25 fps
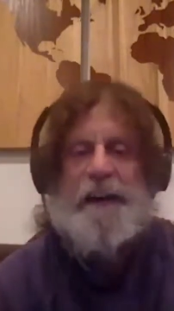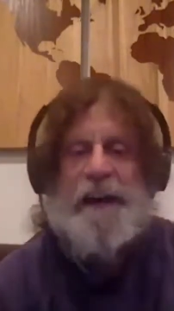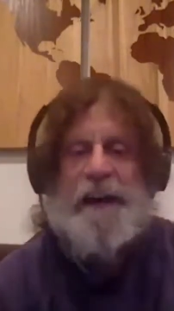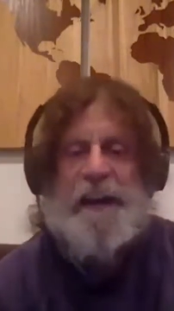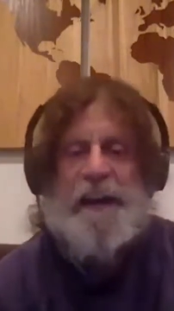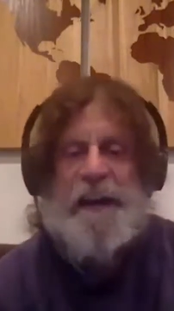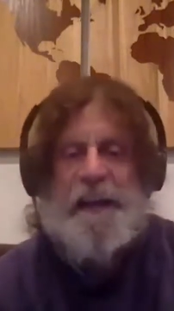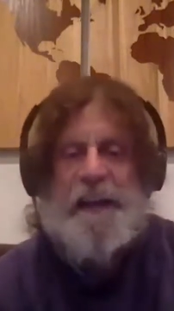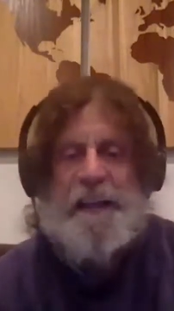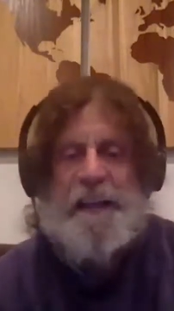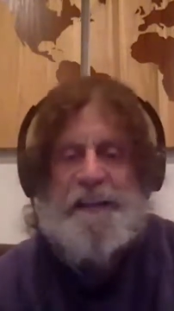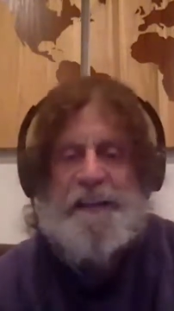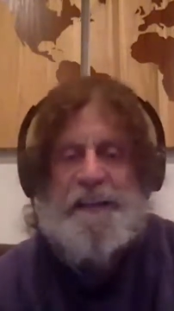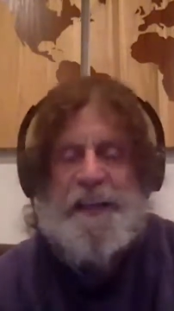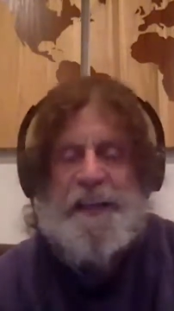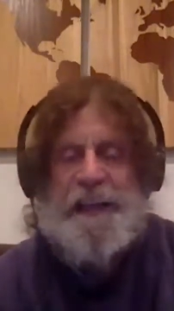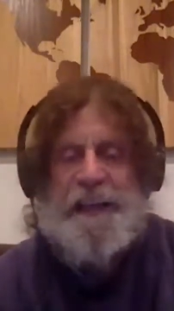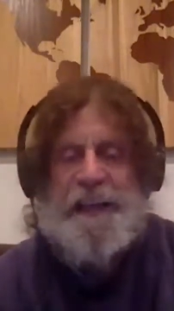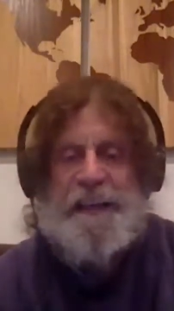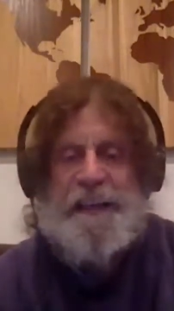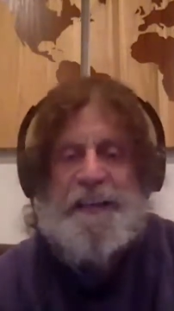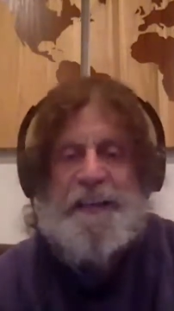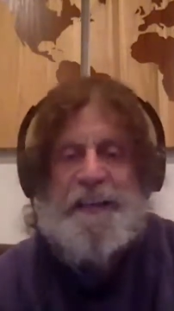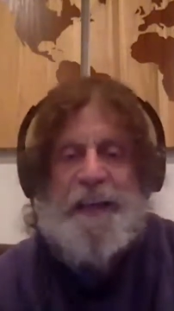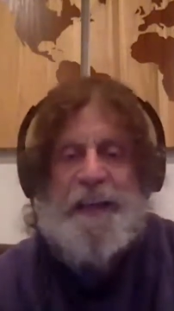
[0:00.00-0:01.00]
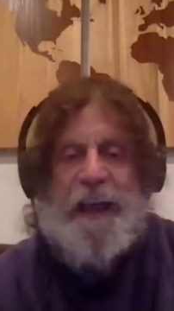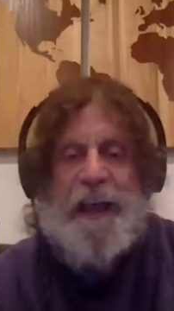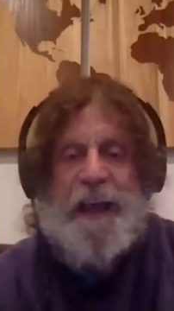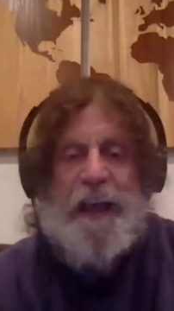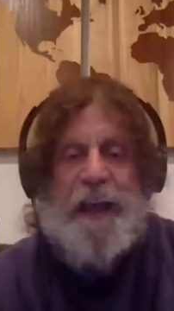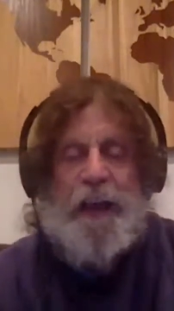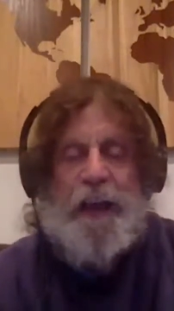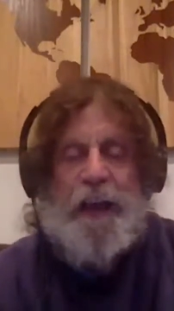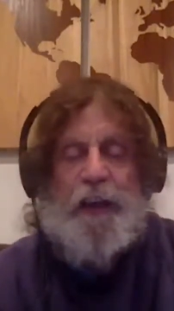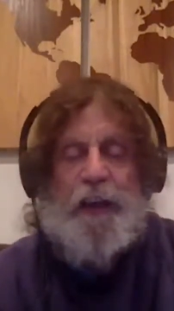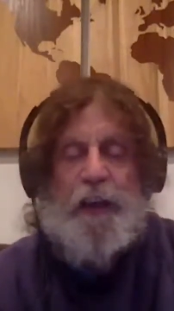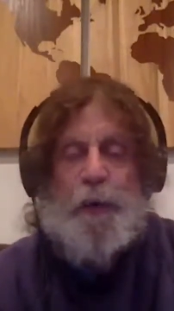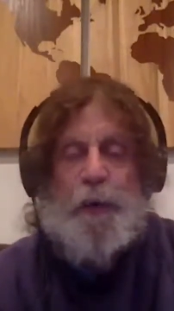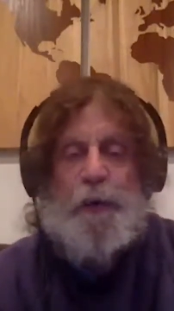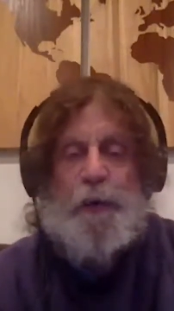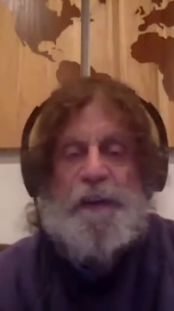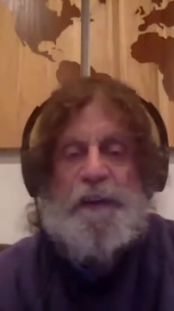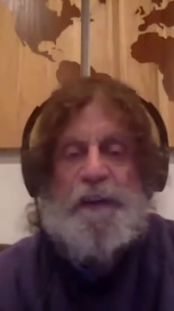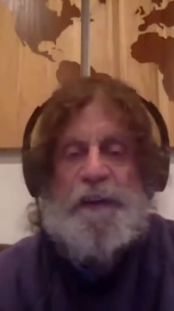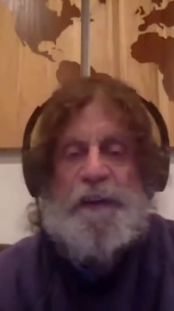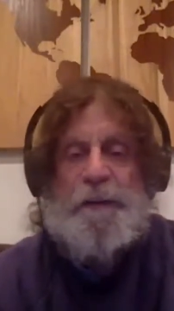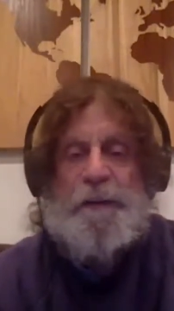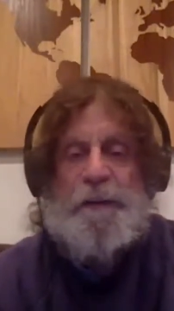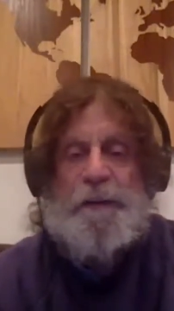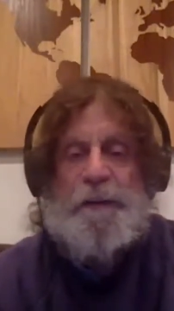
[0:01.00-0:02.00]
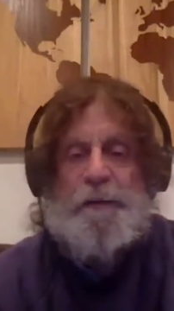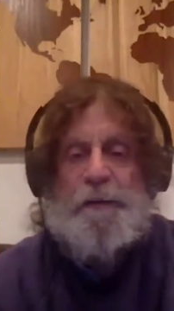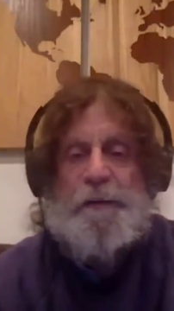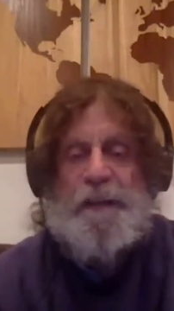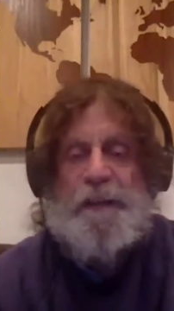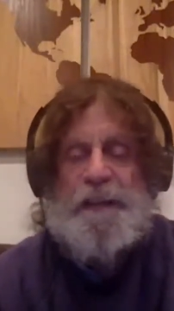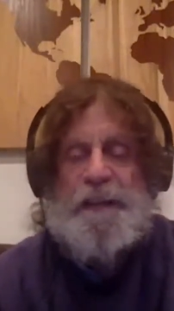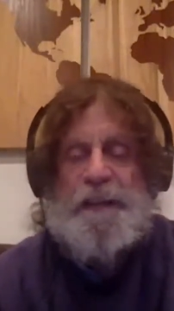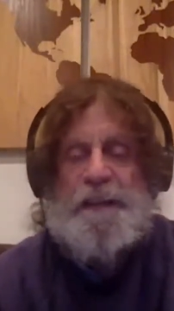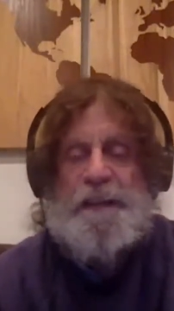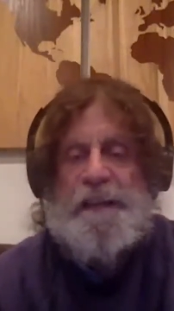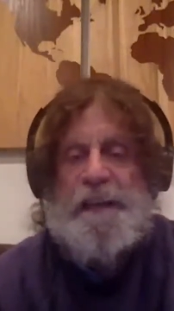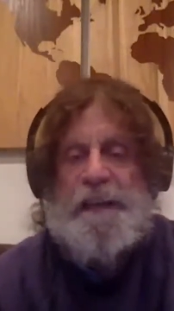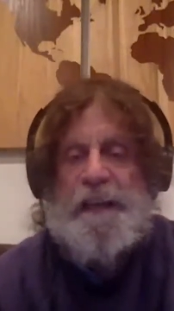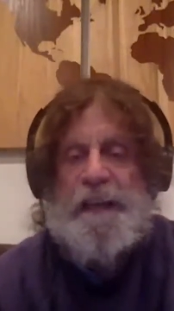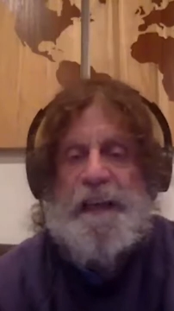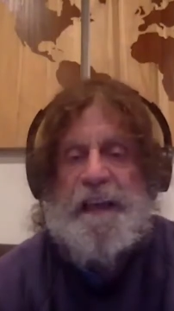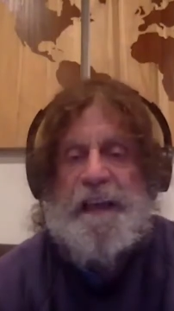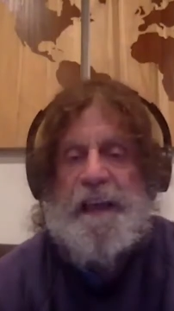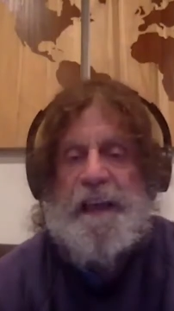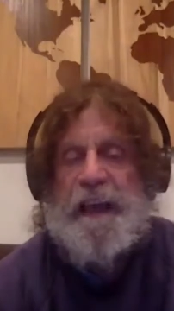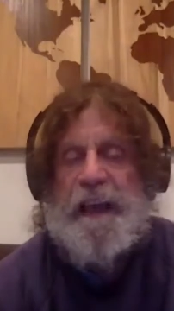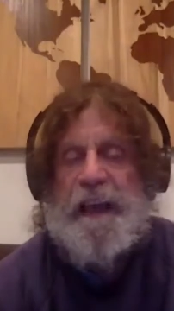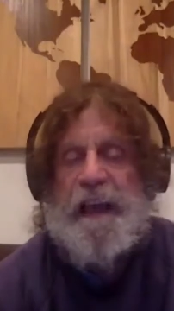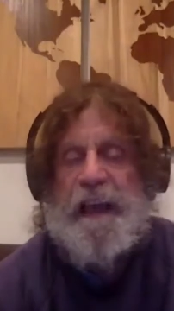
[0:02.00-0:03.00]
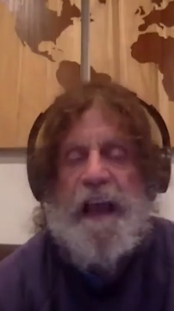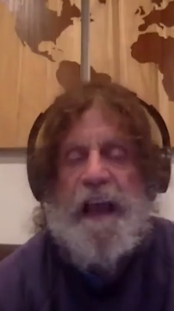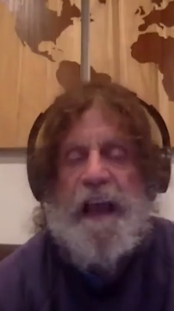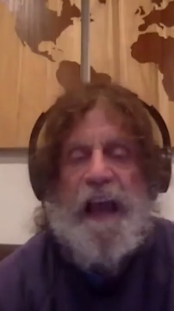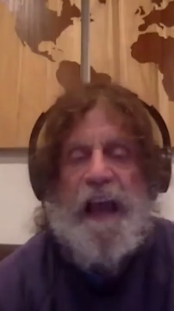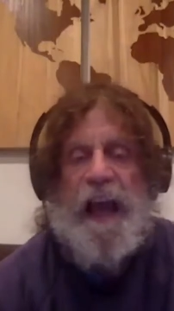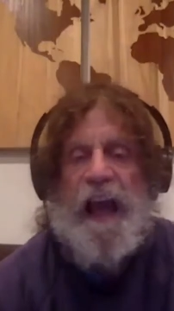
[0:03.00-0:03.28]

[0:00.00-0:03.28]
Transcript: And in each case, you were literally taking